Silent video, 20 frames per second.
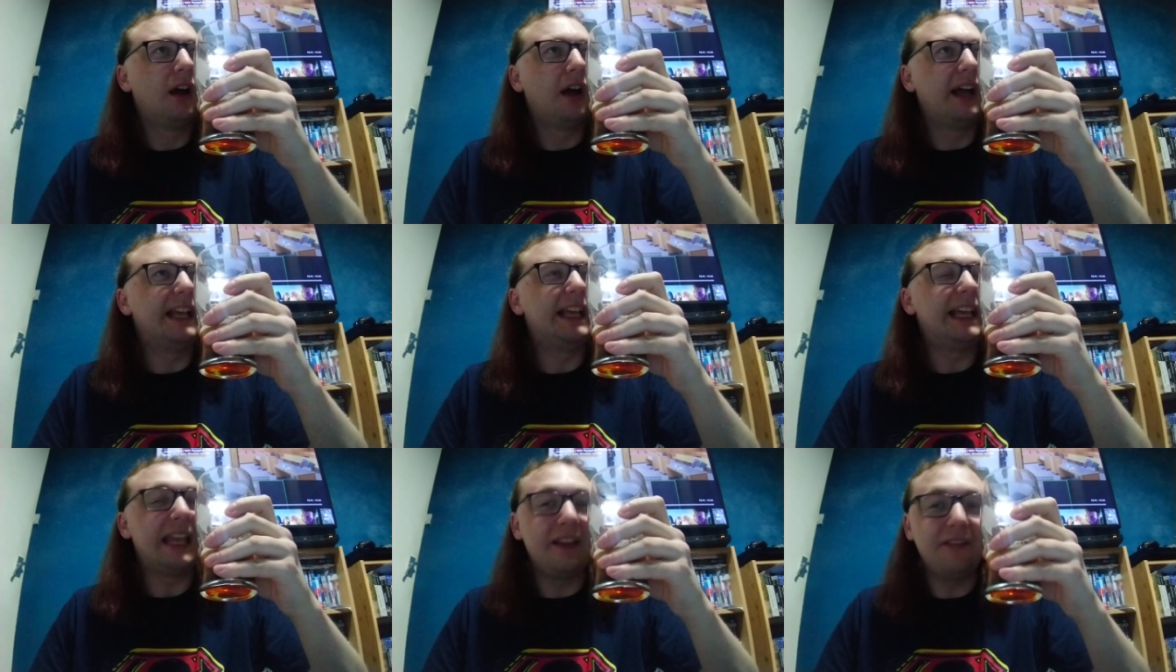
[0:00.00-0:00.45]

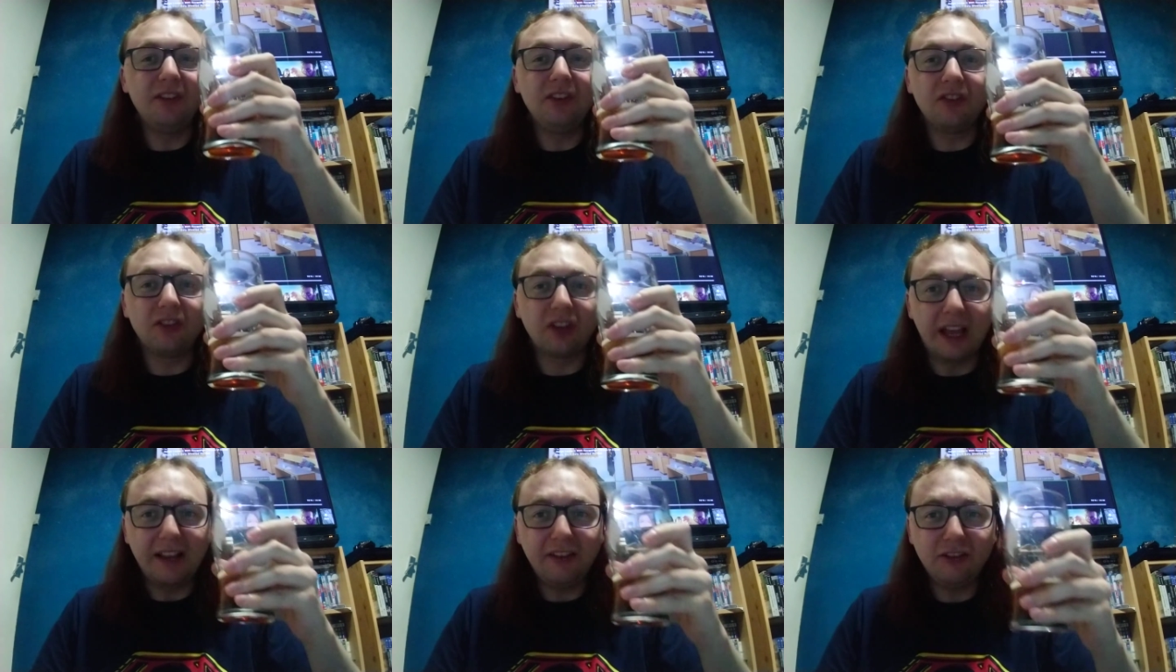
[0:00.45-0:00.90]
It even
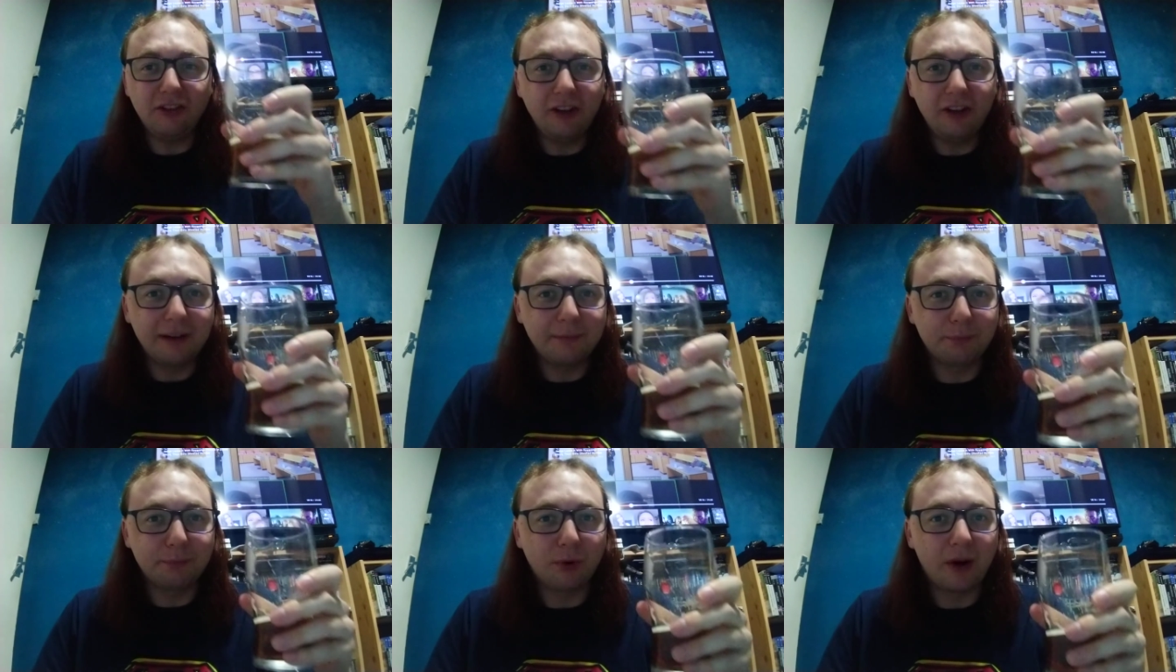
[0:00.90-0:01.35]
tastes
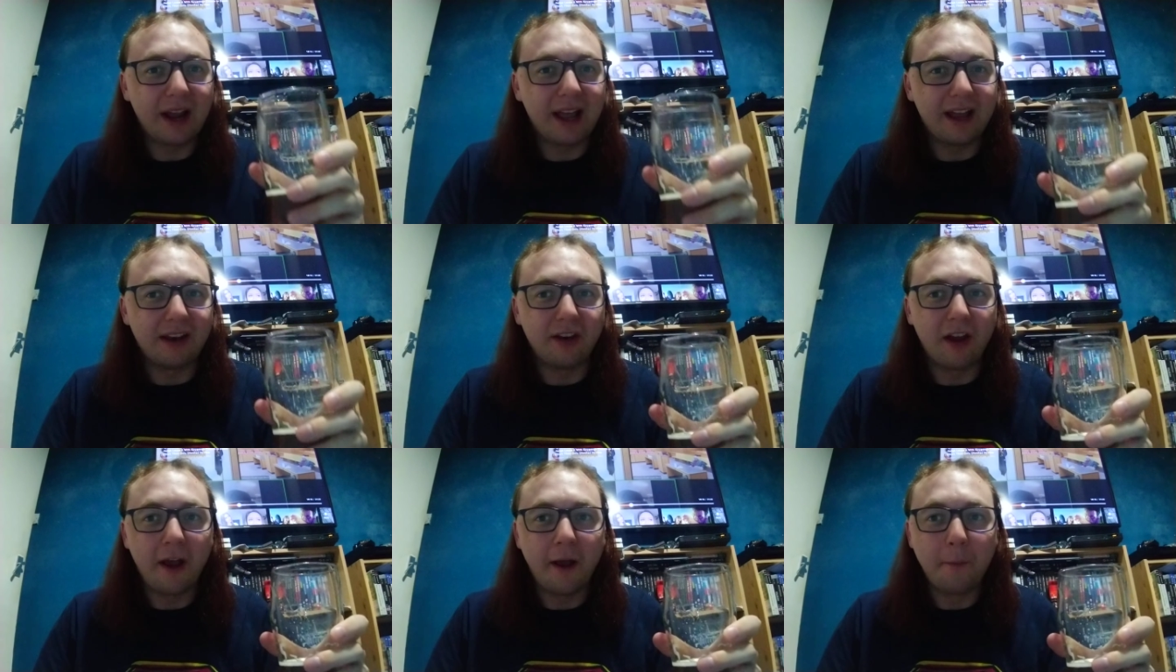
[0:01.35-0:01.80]
like
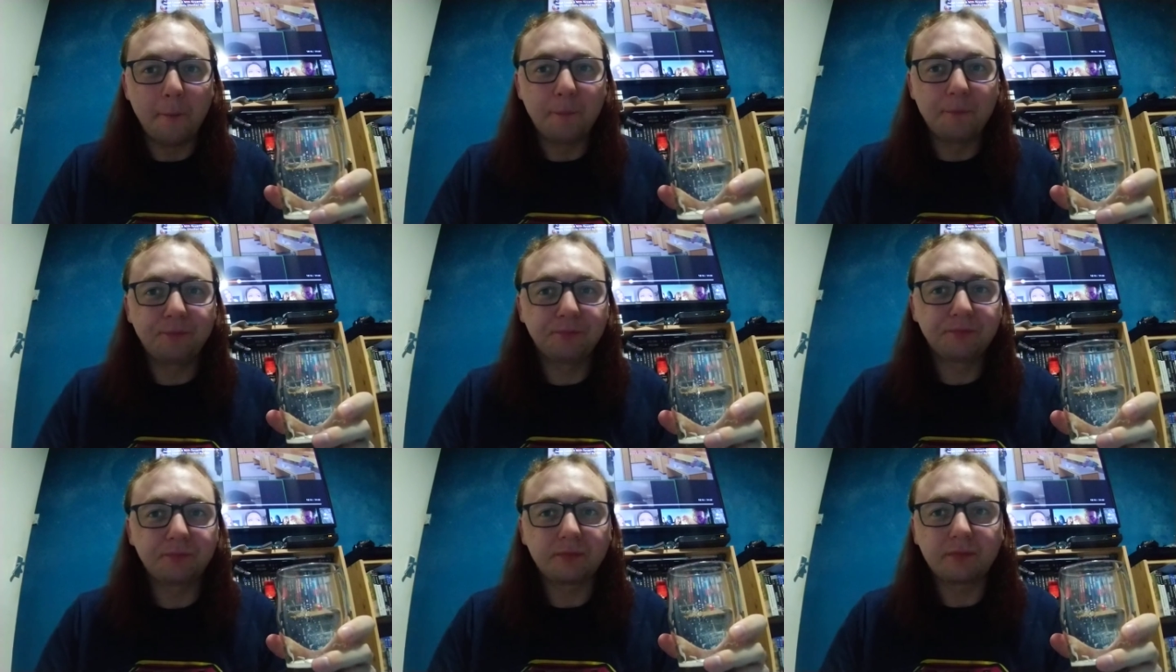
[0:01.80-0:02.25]
bread.
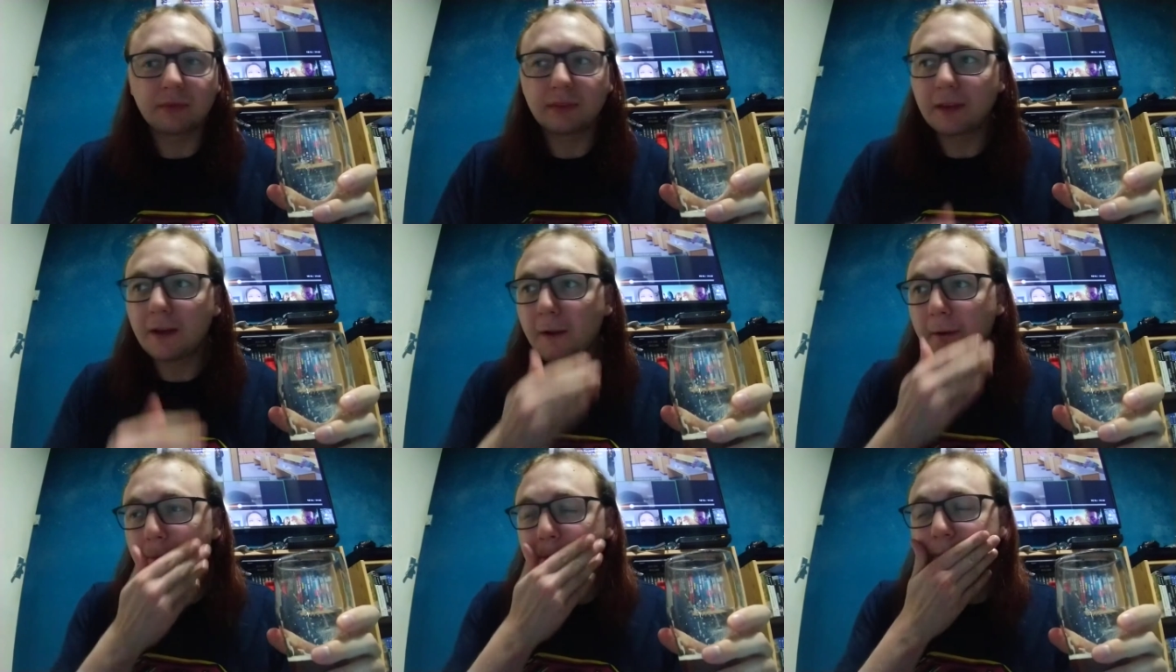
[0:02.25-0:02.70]

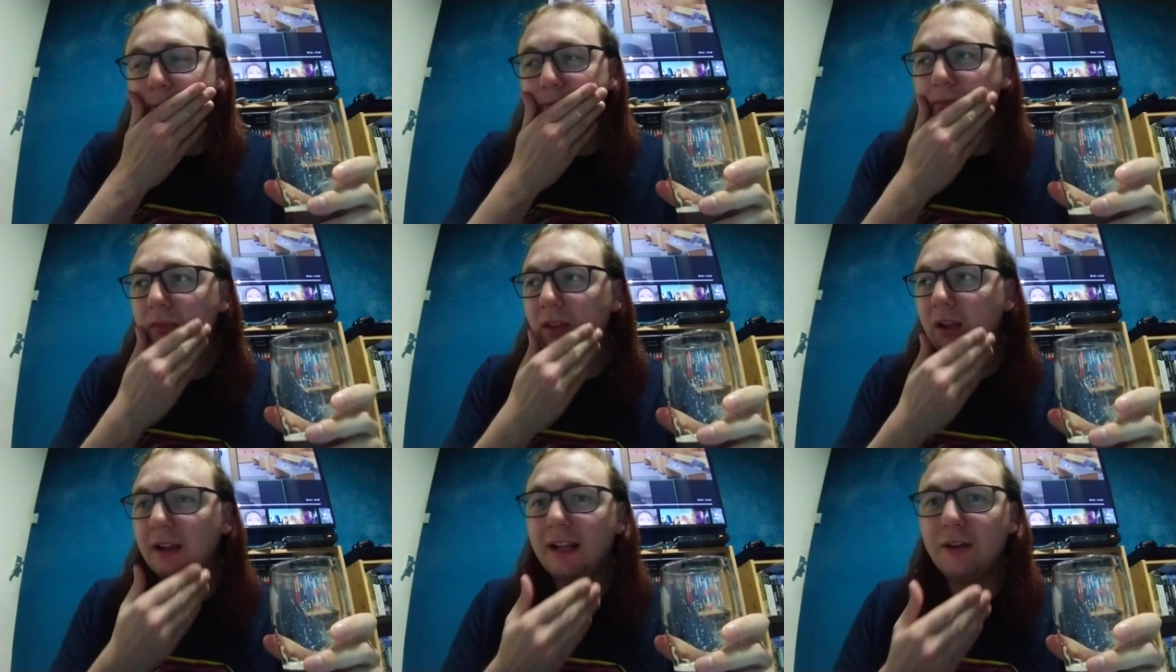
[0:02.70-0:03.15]

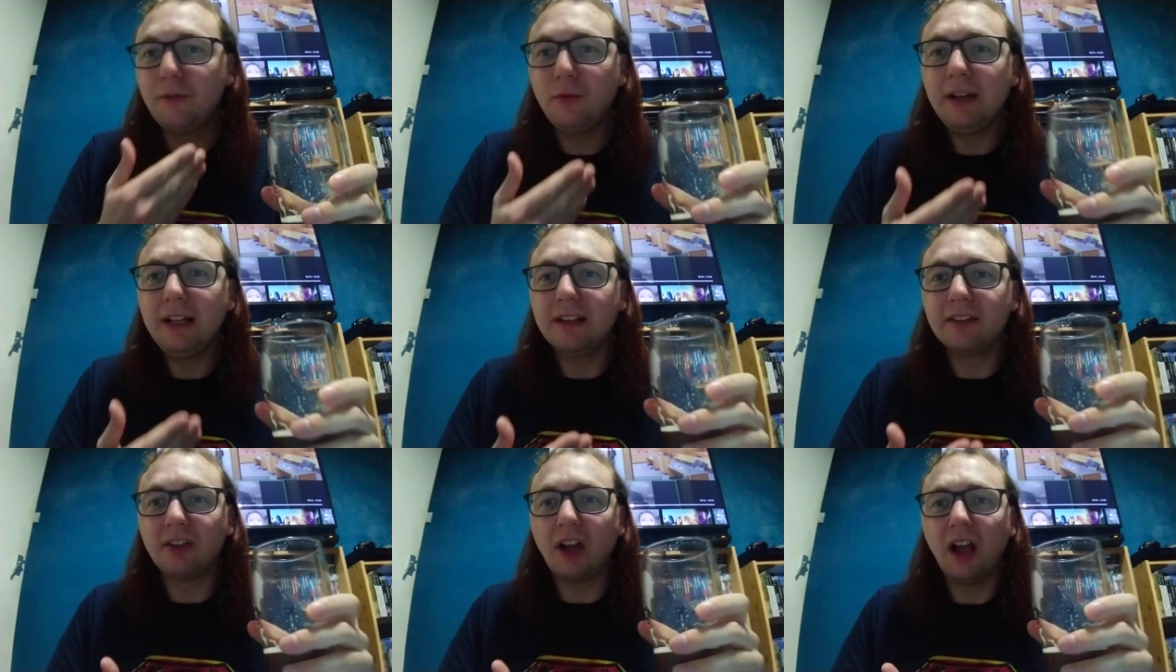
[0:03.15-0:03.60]
It
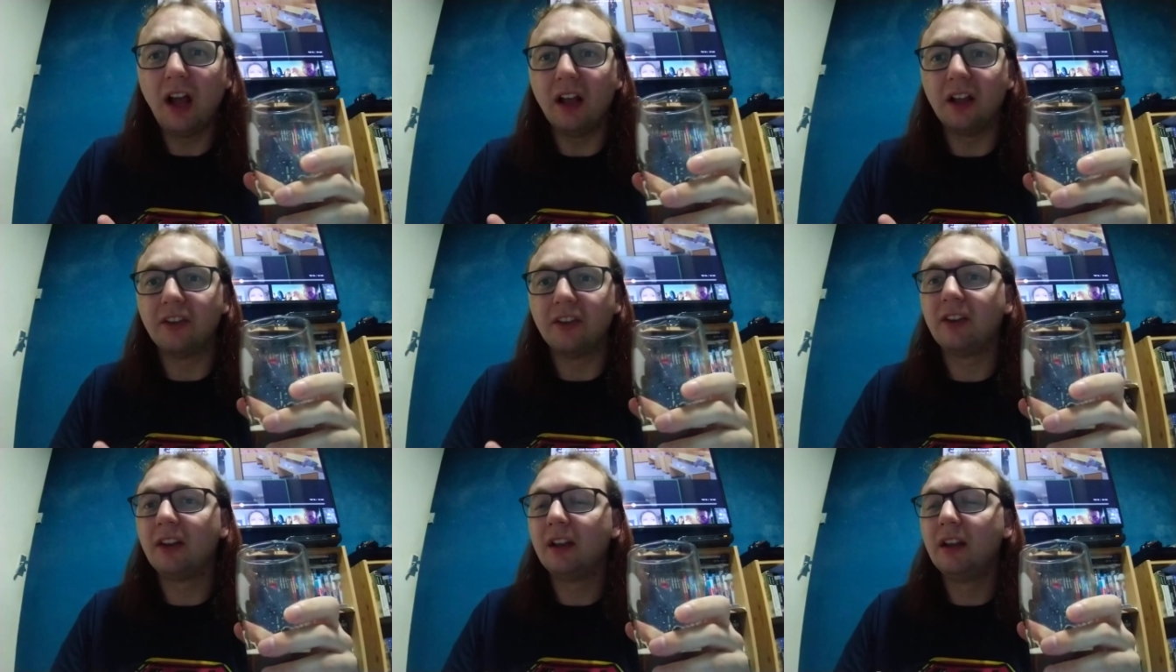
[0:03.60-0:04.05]
really
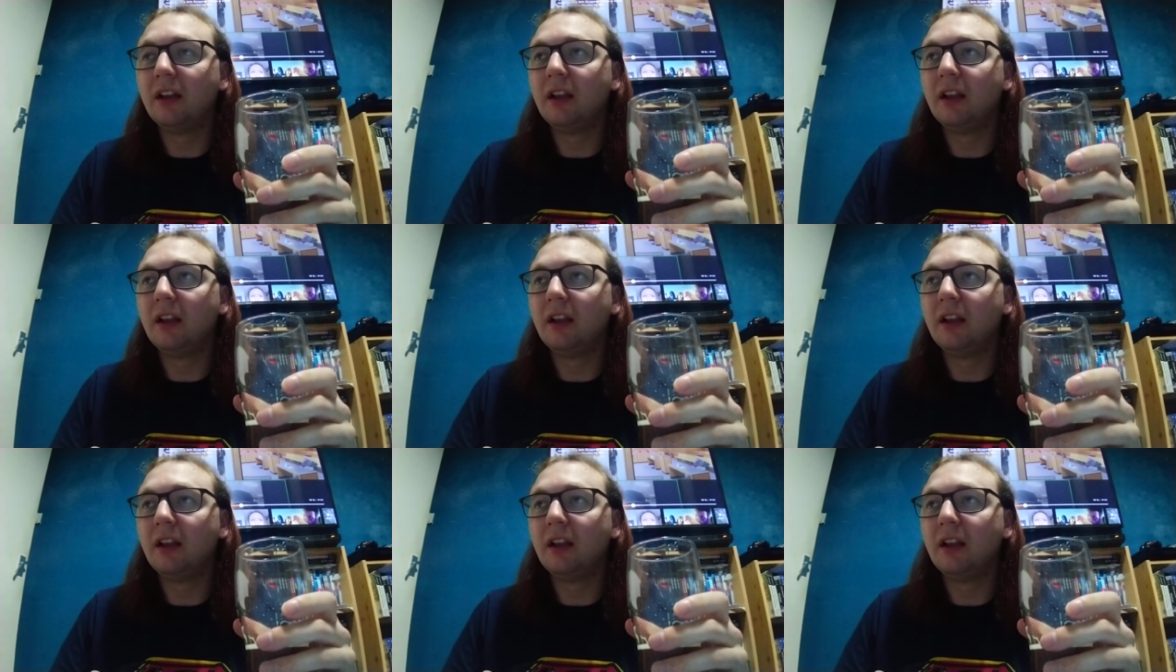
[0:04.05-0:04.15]
does.